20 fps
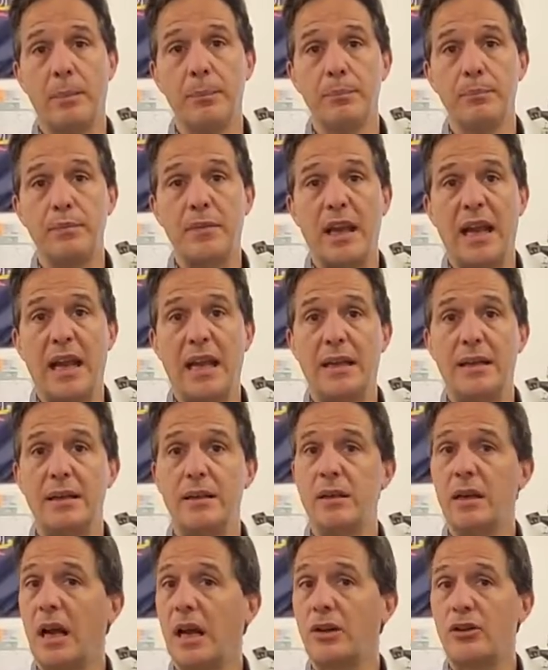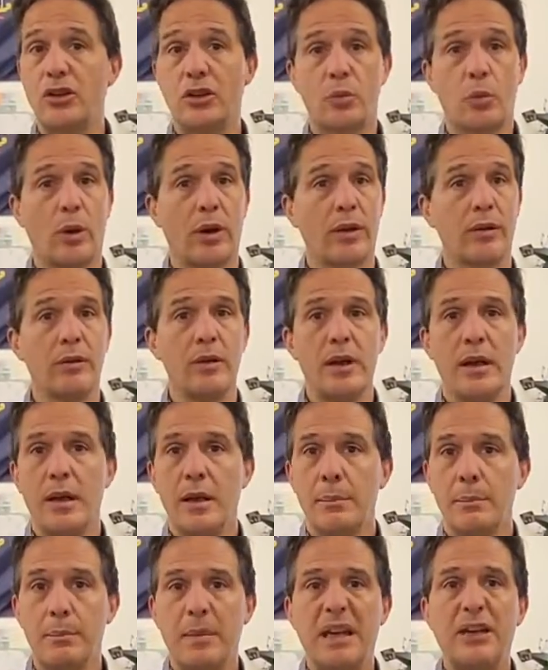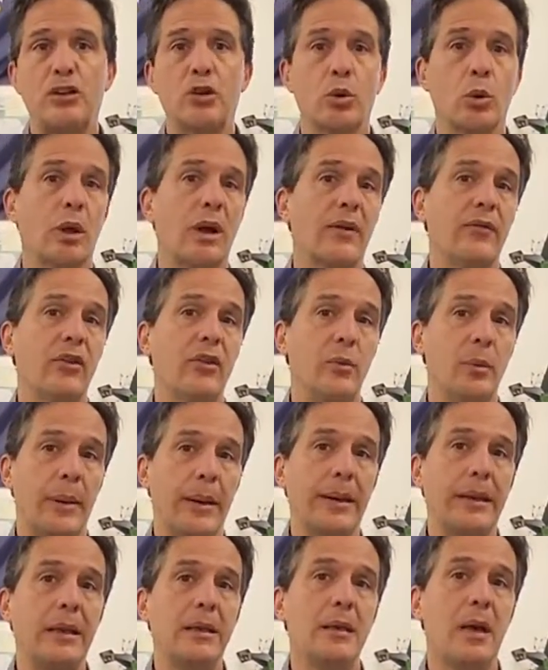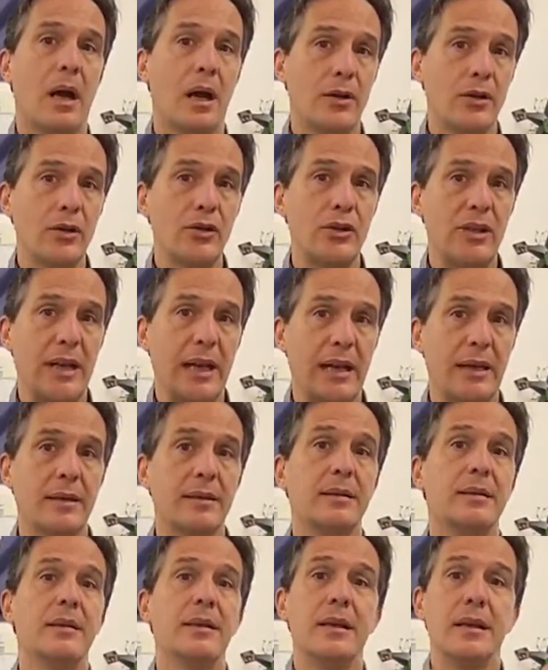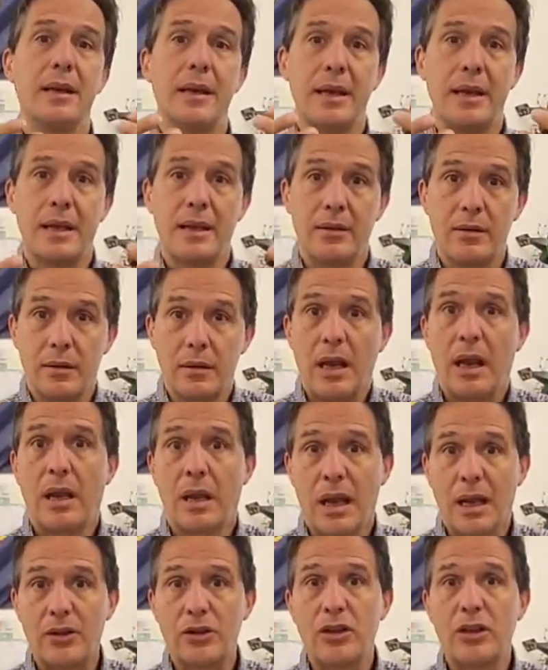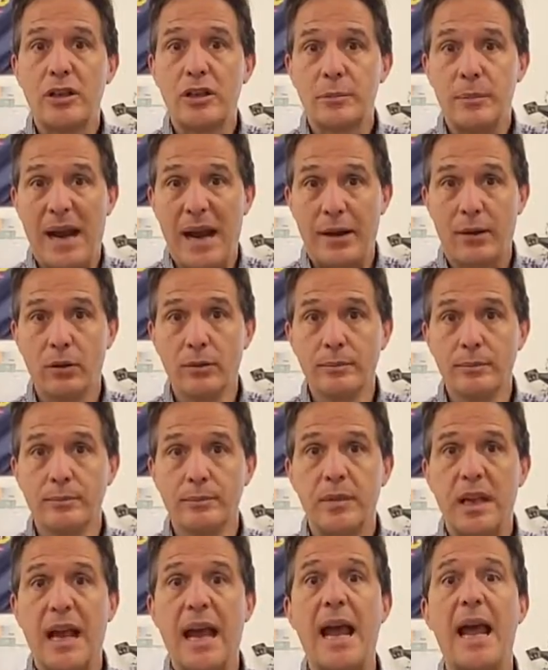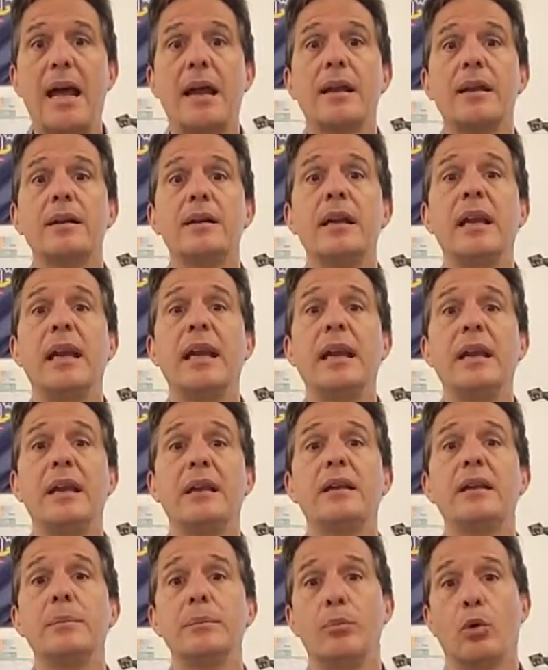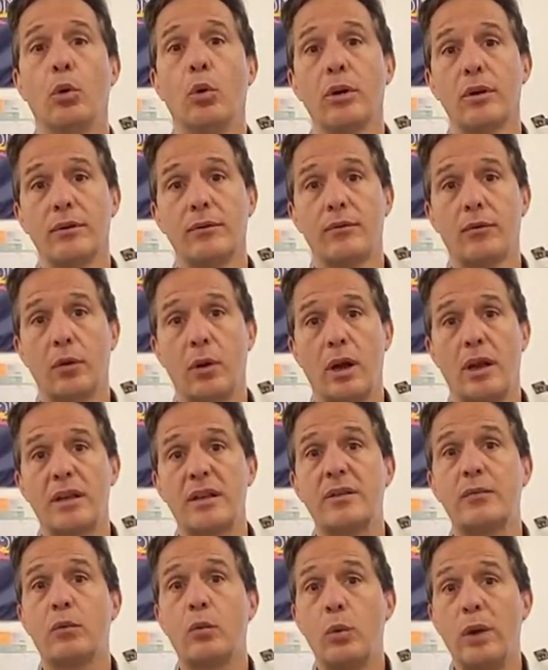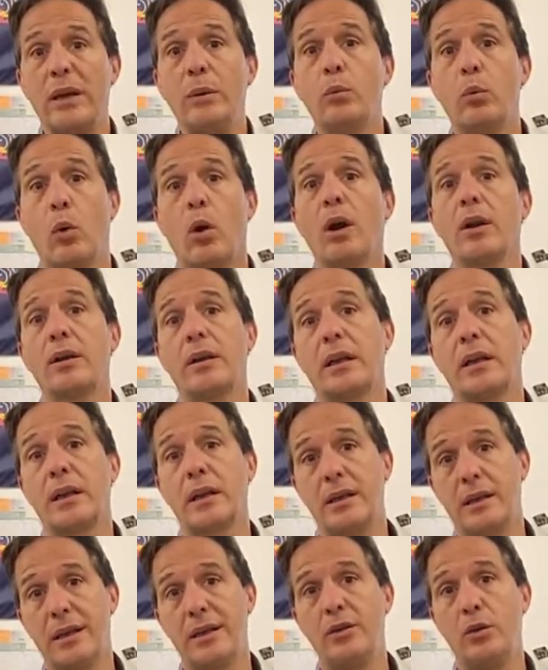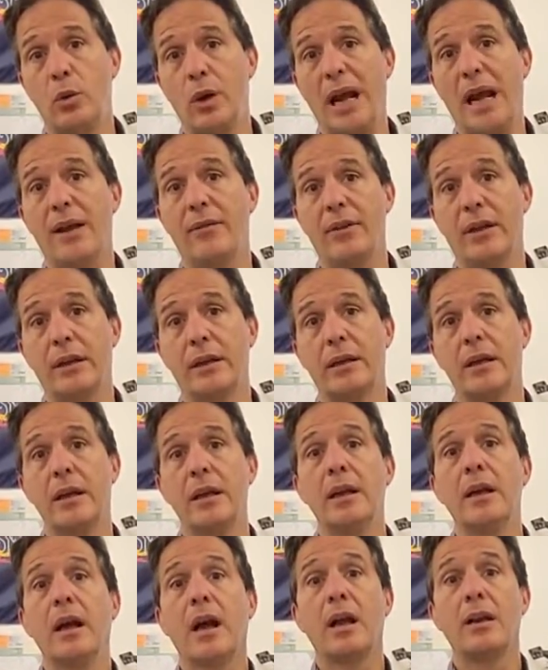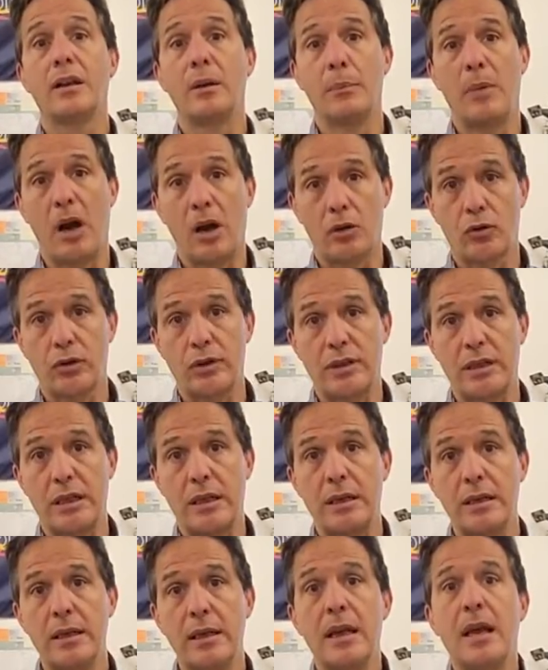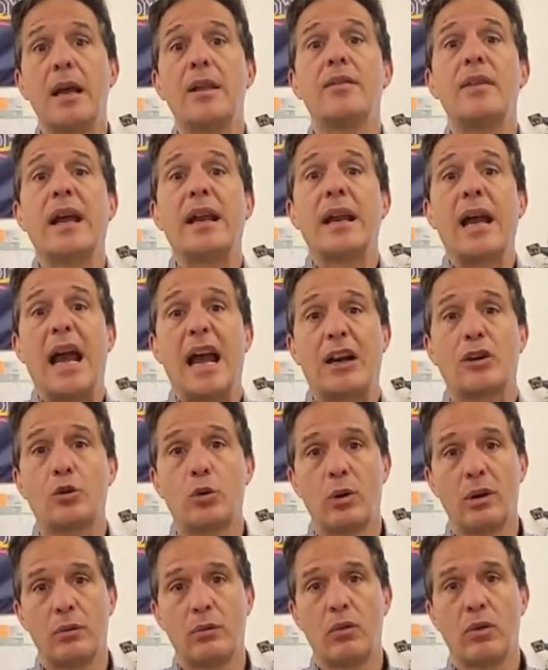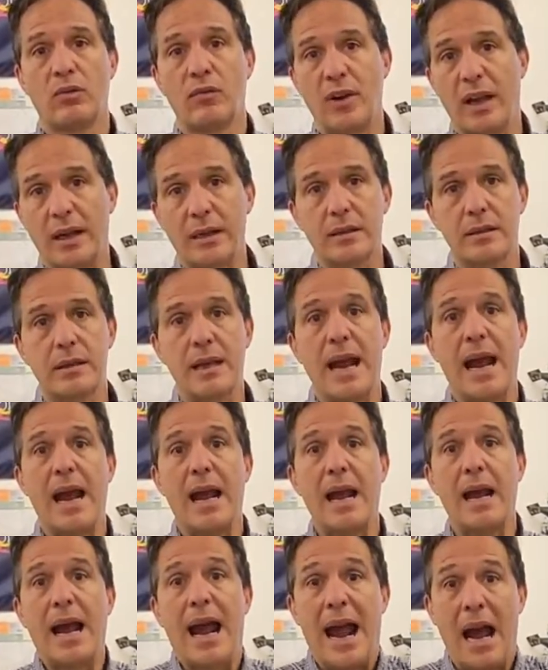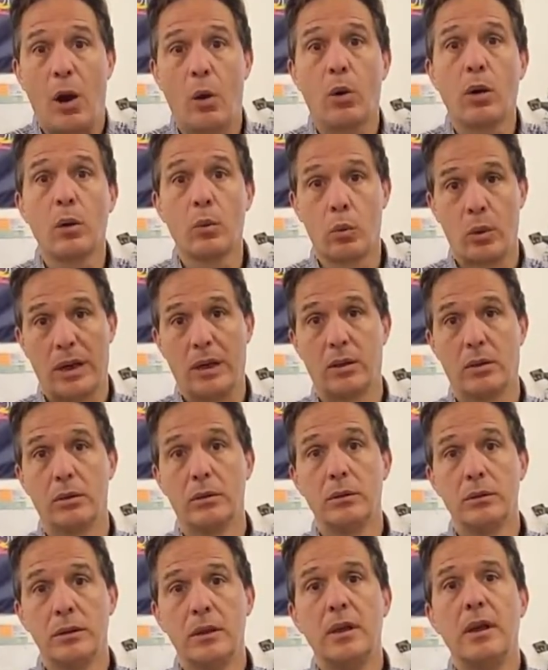up, and I just want to make sure everybody understands elections matter, and it is important for us if we want to continue having a democracy that actually reflects our will,